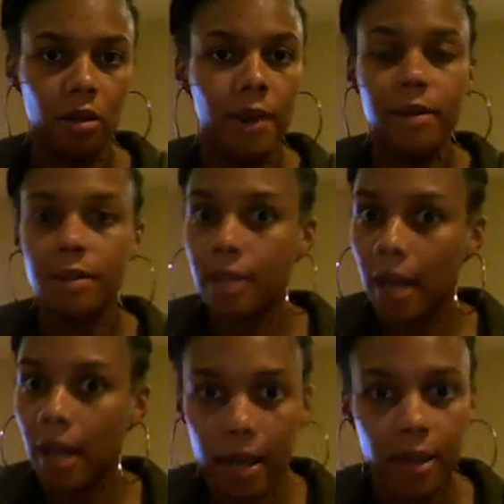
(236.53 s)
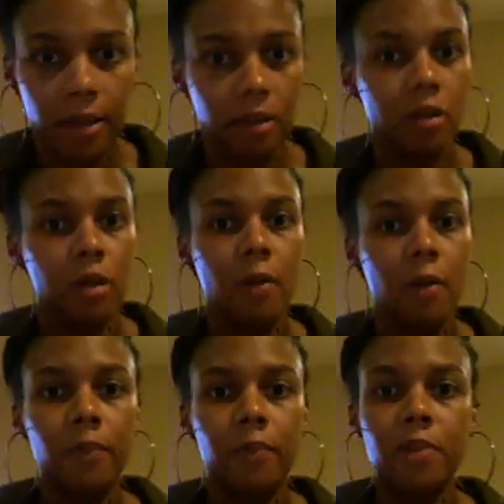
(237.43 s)
And it's not.
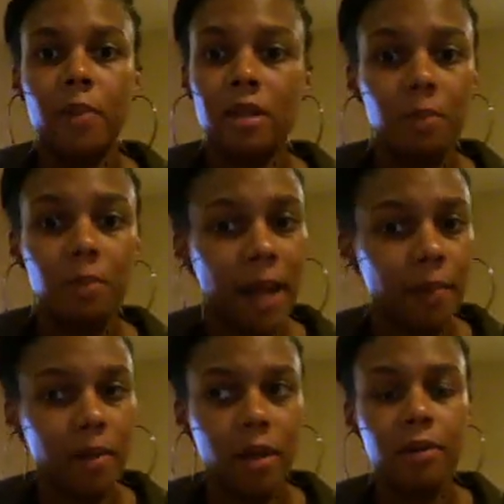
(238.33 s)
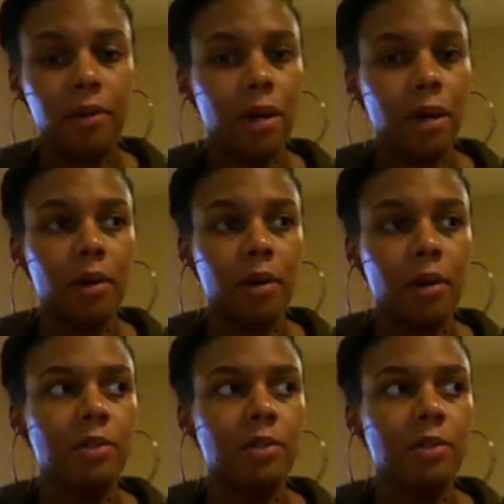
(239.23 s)
Especially black men, you can't go and